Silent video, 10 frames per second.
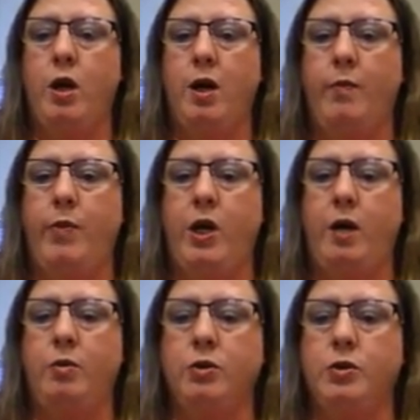and be
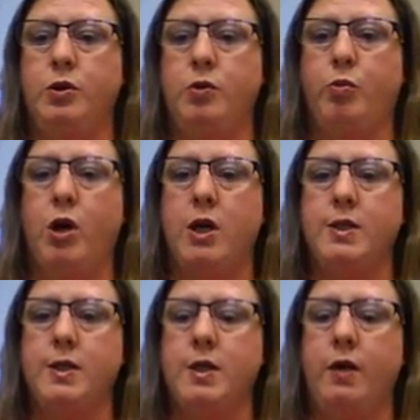able to
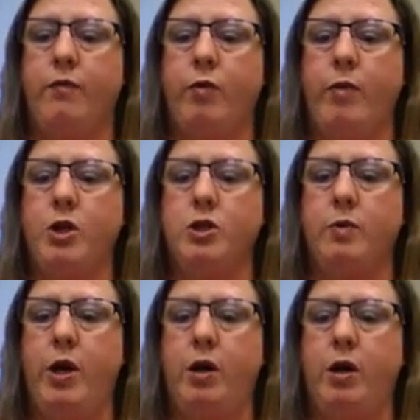process the
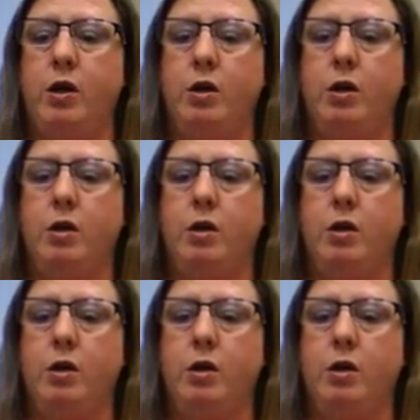information better.